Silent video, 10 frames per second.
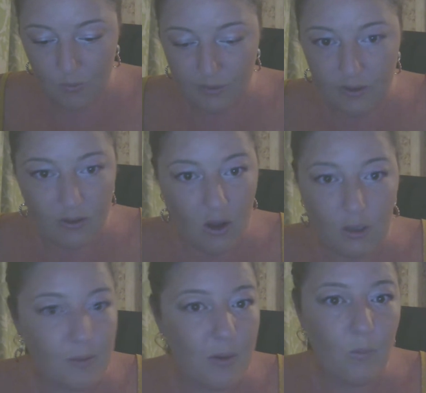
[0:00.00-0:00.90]
whether the
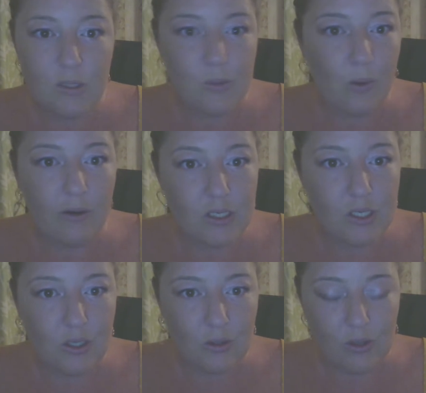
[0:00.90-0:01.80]
argument was
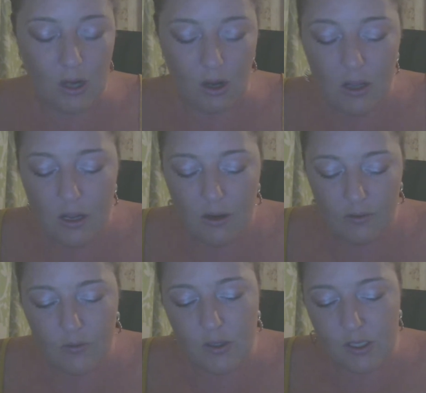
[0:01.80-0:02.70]
warranted or not.
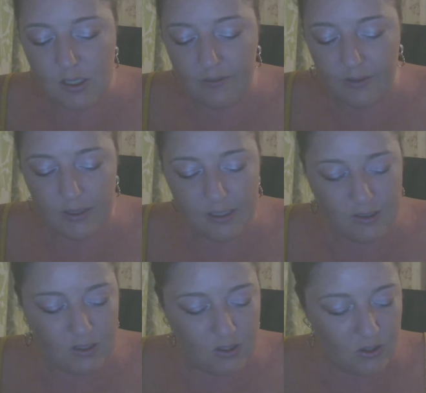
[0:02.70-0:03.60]
For others of you,
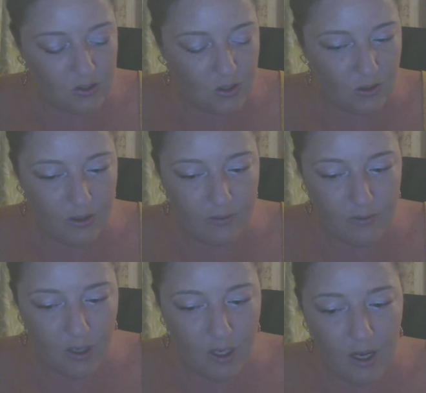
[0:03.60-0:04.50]
this is just sort of,
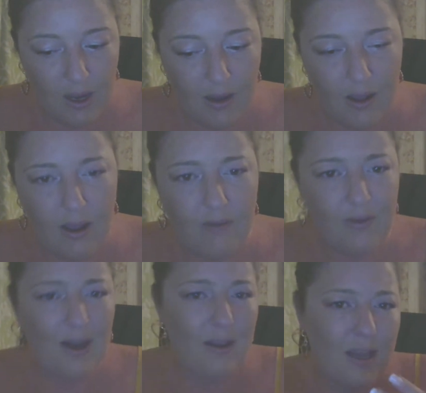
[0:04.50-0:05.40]
I
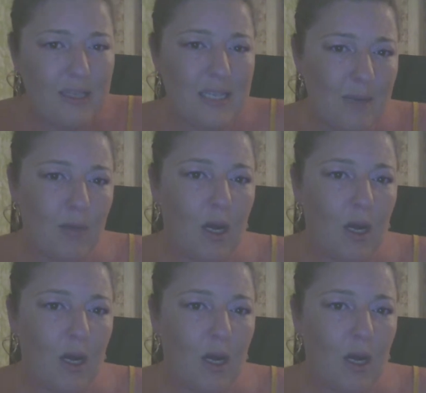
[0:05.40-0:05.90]
feel a deep